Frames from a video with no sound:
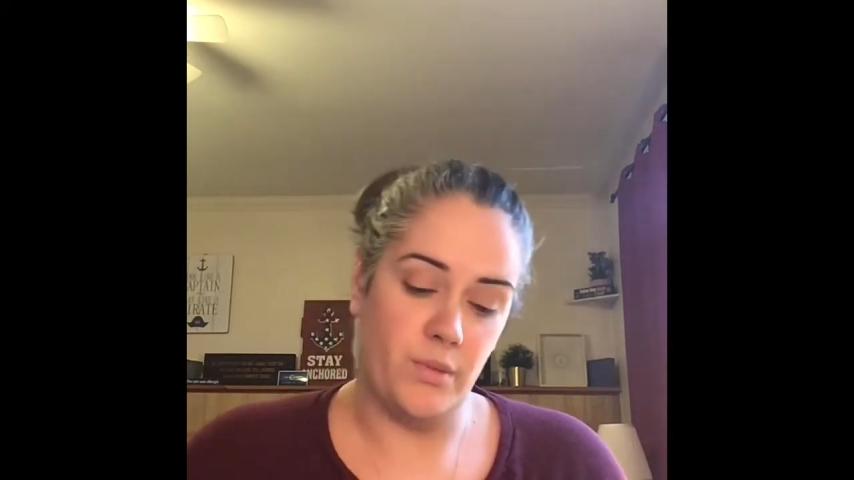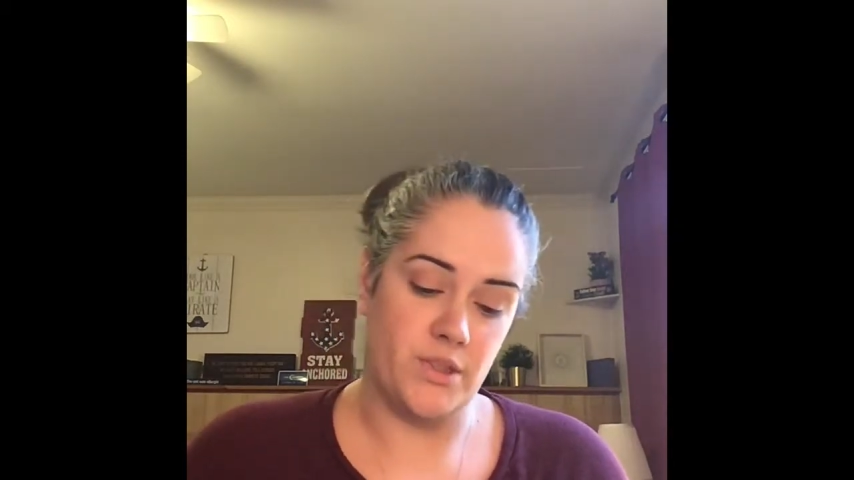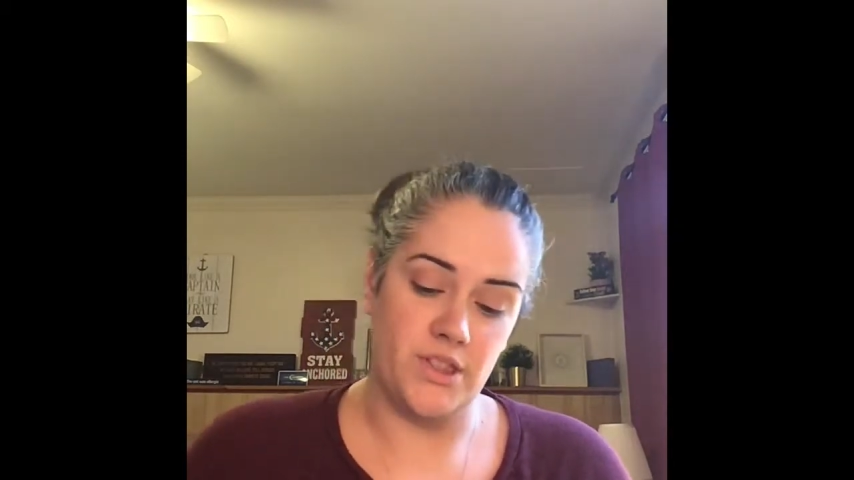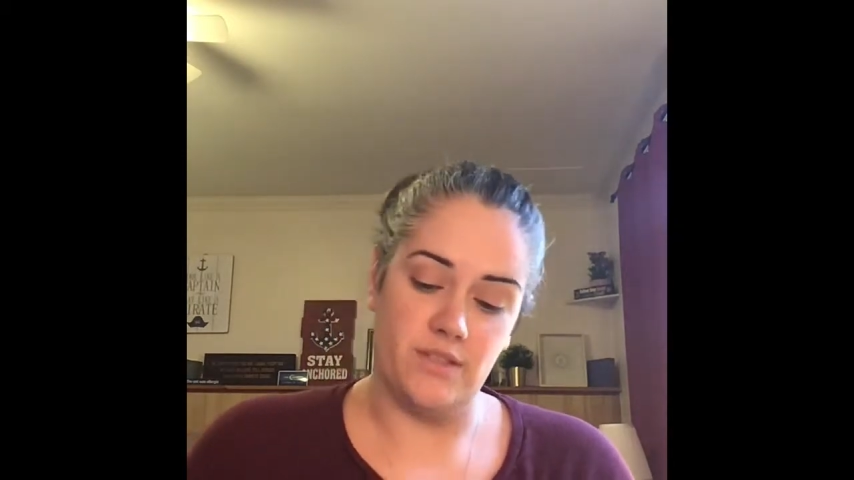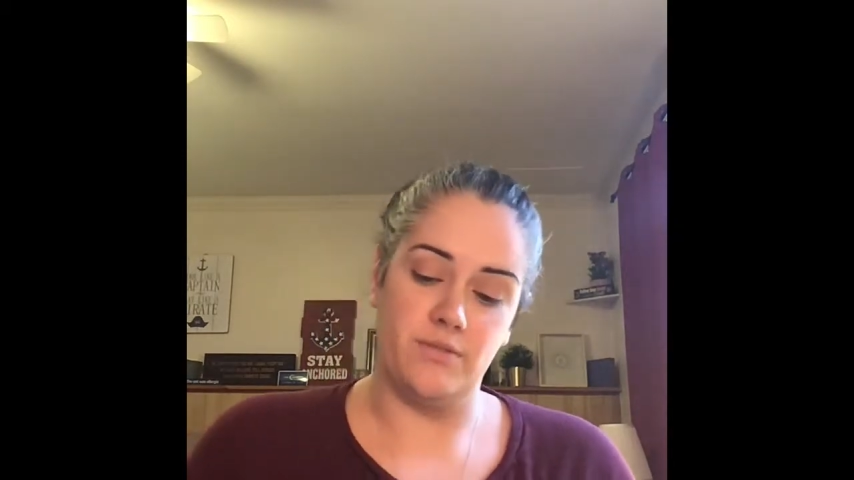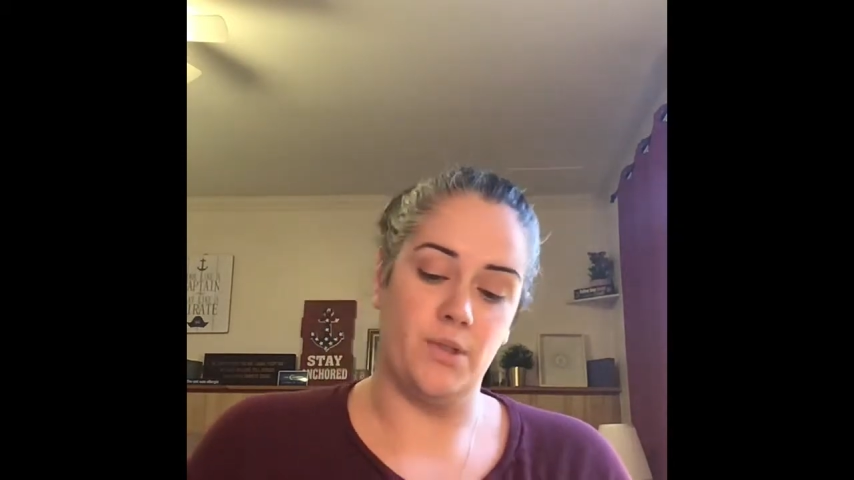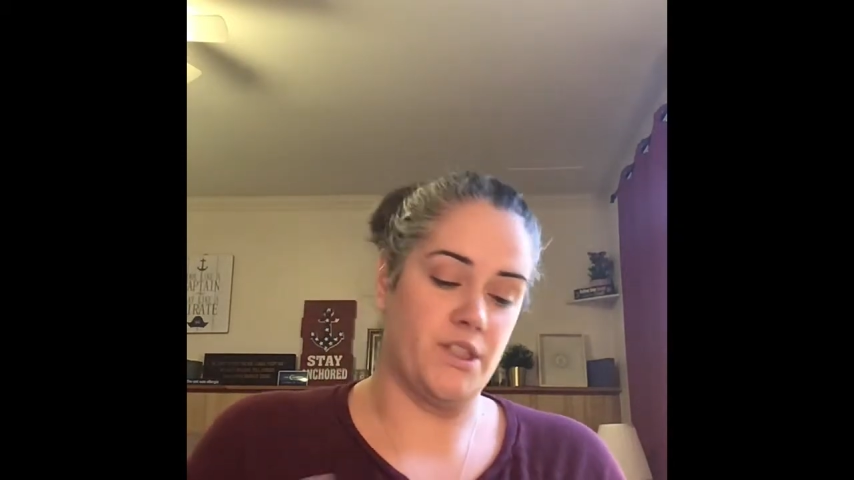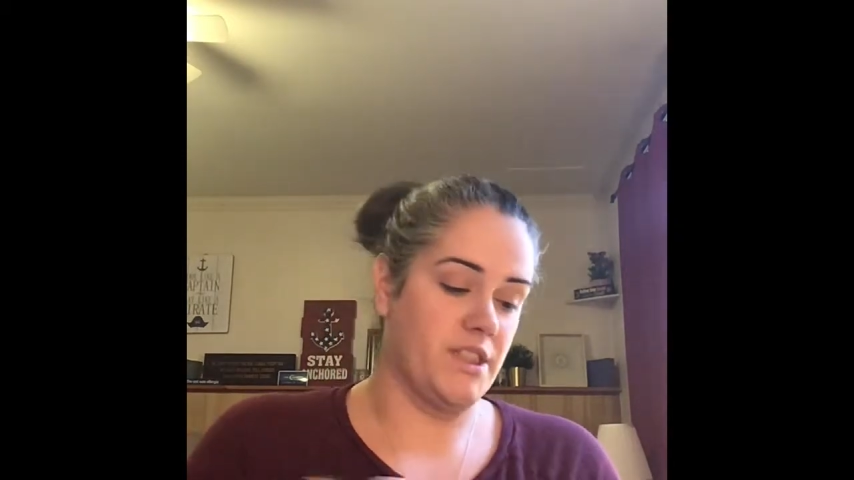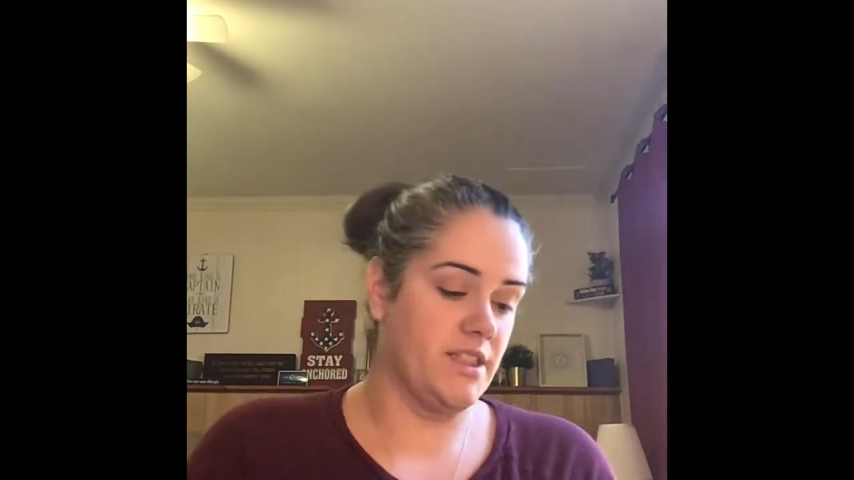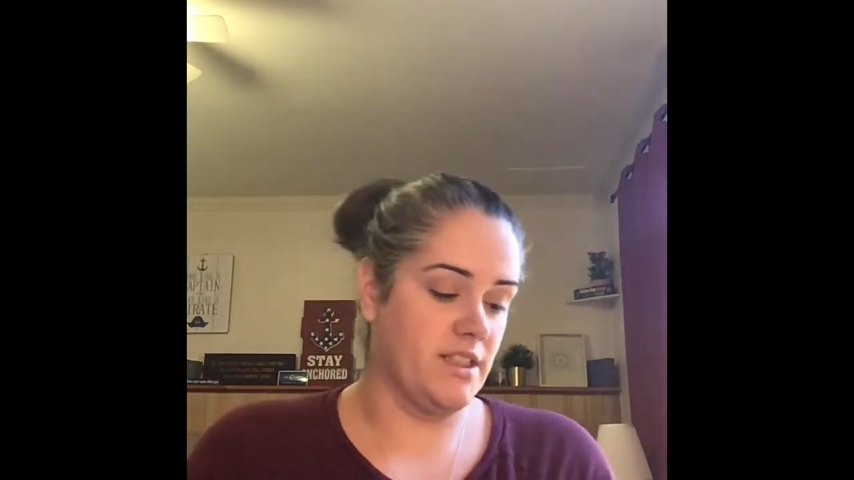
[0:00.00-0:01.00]
which is
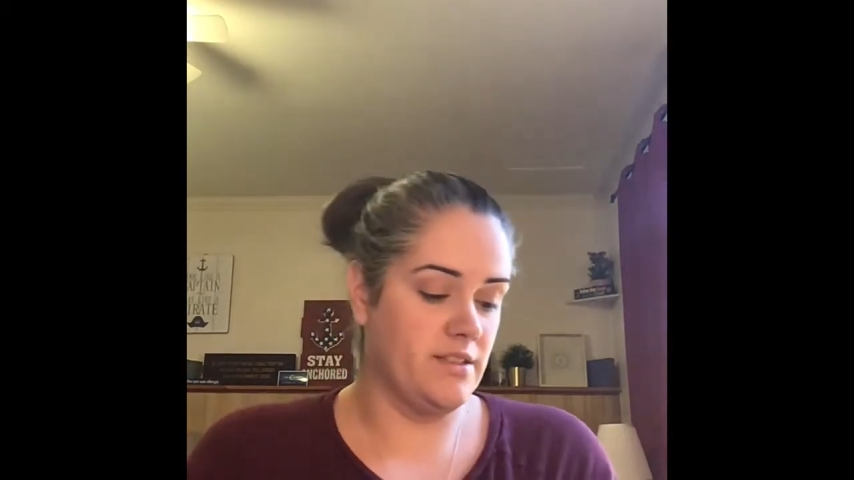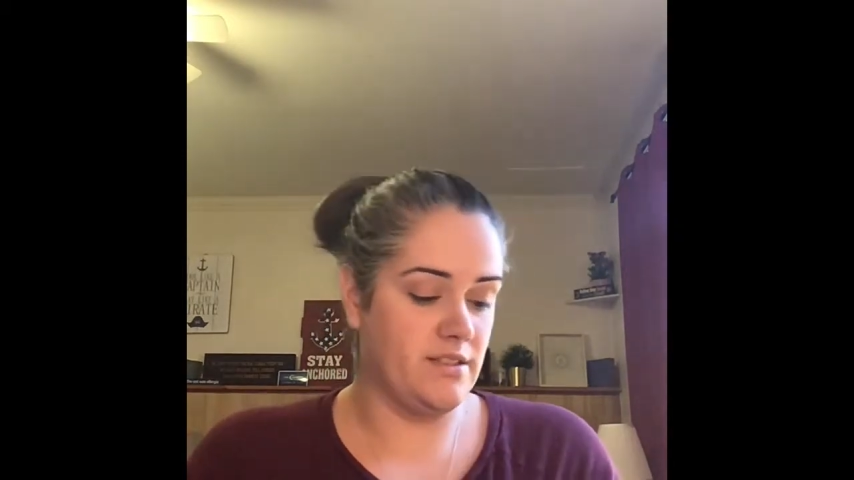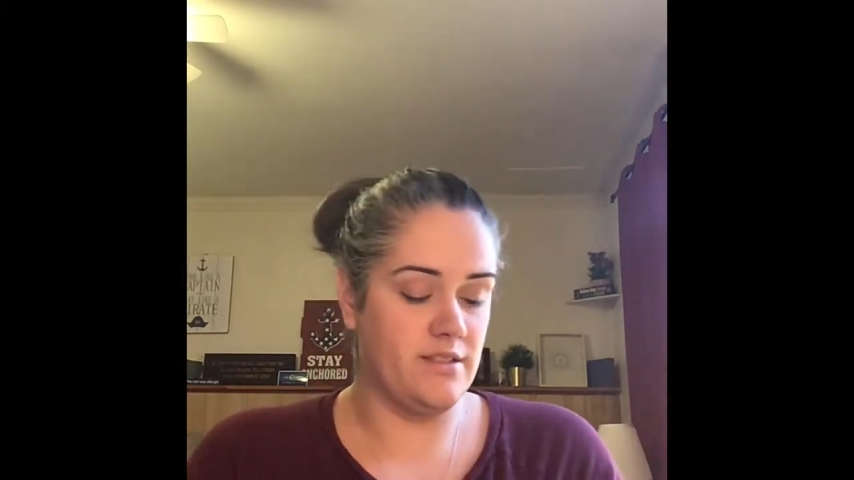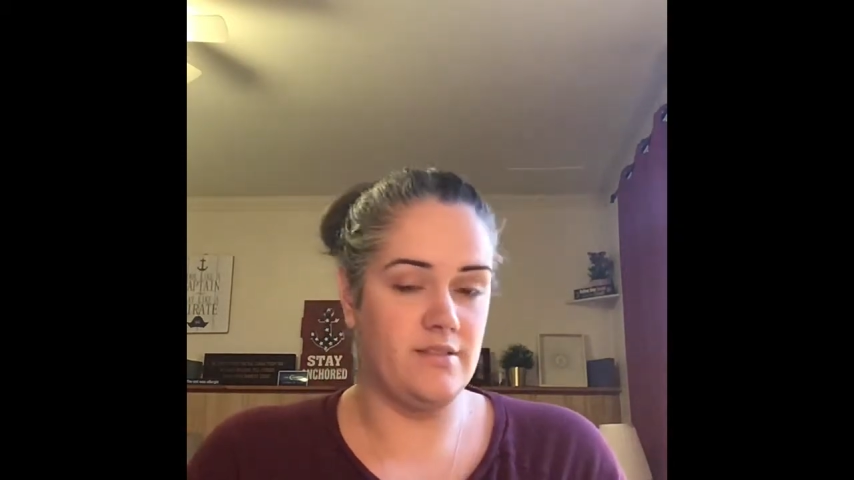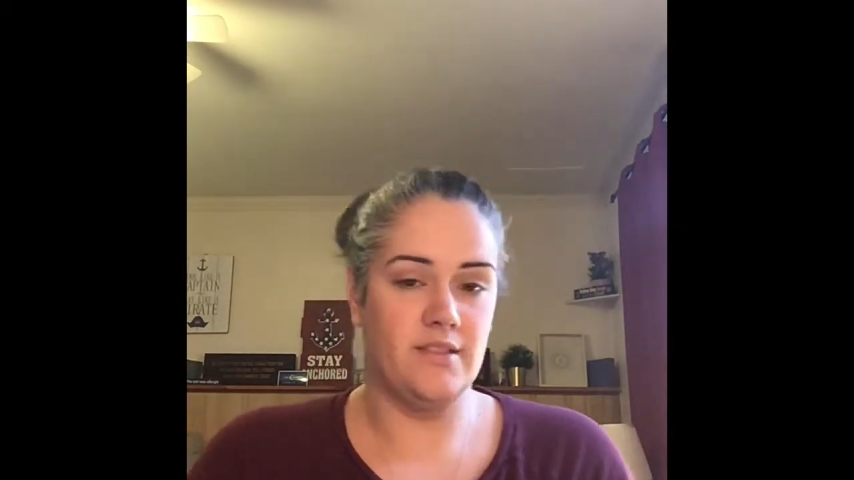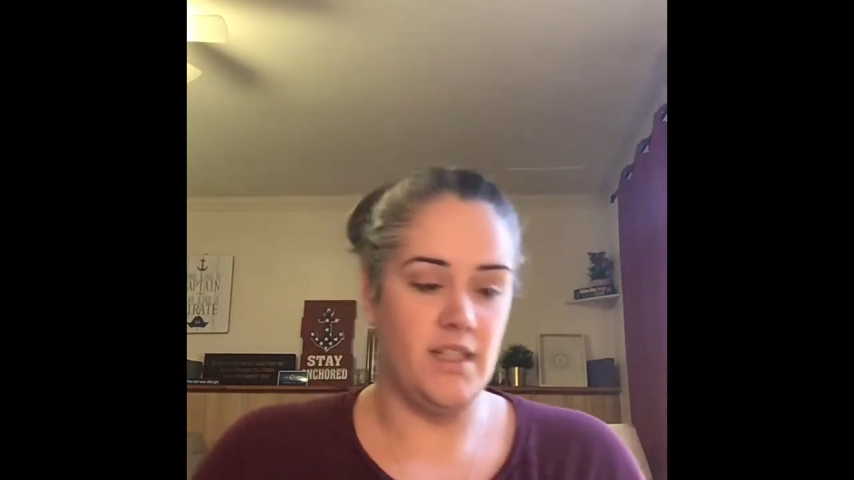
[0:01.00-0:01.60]
unfortunate because